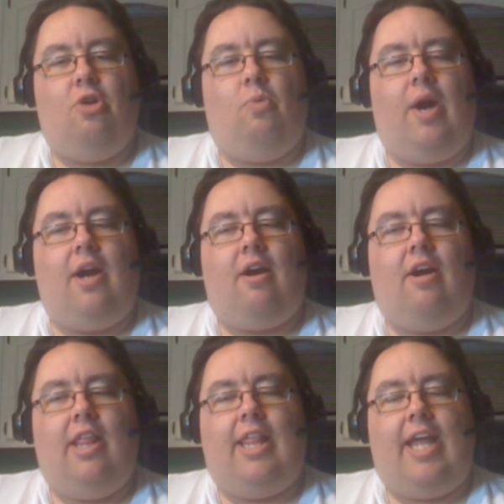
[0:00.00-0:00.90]

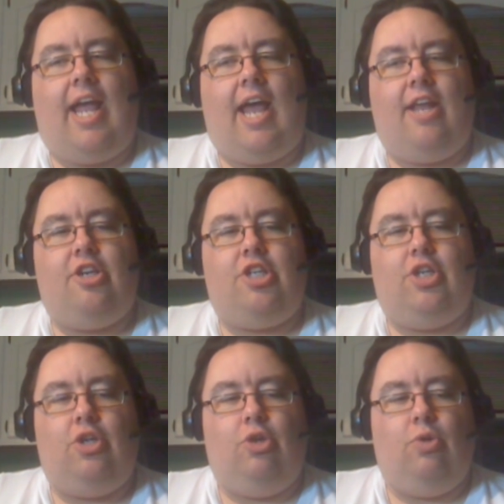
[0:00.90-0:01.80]
where they had
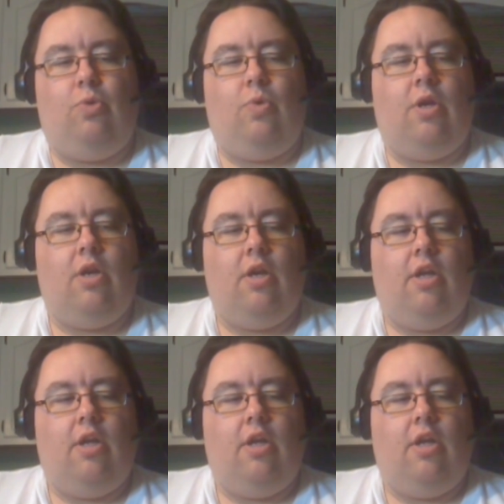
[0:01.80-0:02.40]
to